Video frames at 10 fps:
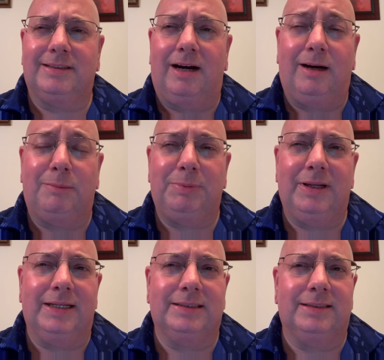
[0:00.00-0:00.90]

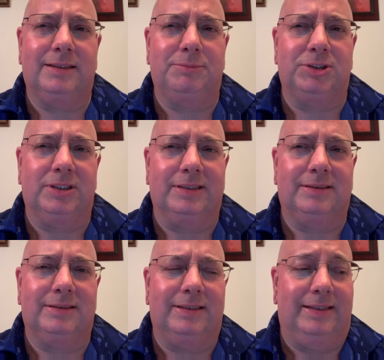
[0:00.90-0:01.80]
complex
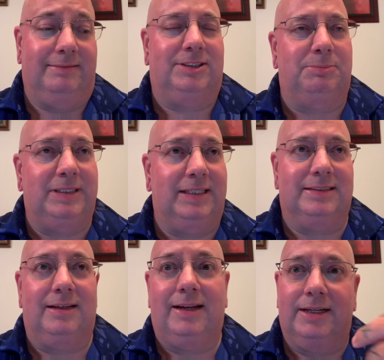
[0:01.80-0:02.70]
subject, and to me
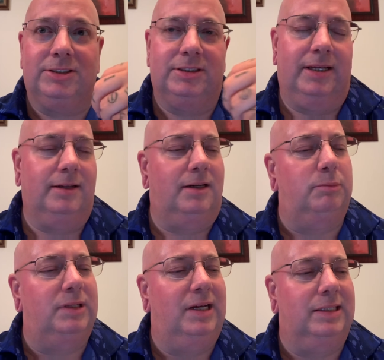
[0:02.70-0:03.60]
it's not actually that
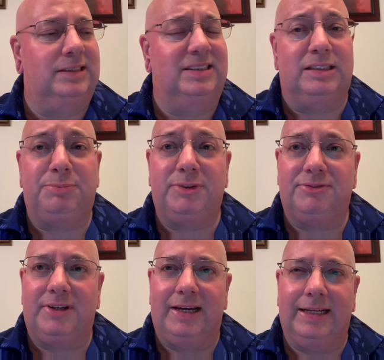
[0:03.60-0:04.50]
complex, and
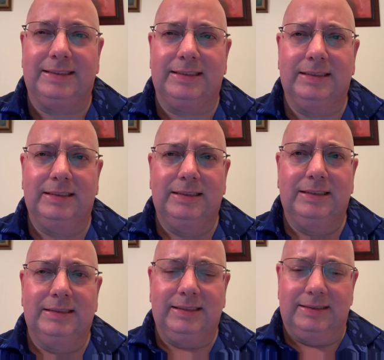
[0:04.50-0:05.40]
simplify it
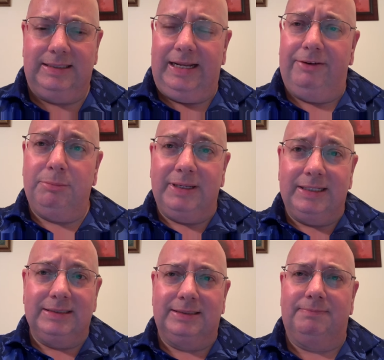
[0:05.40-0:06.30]
such that
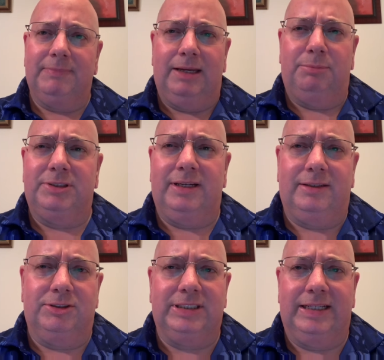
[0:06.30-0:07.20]
everybody's able to
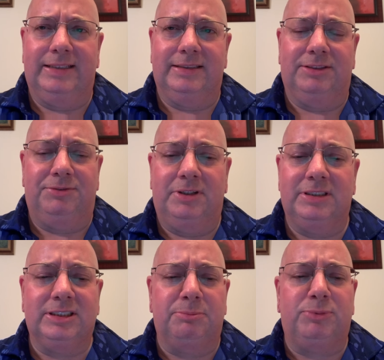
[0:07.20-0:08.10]
understand it in a very
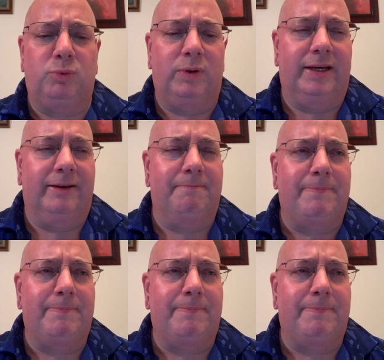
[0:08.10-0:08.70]
simple way.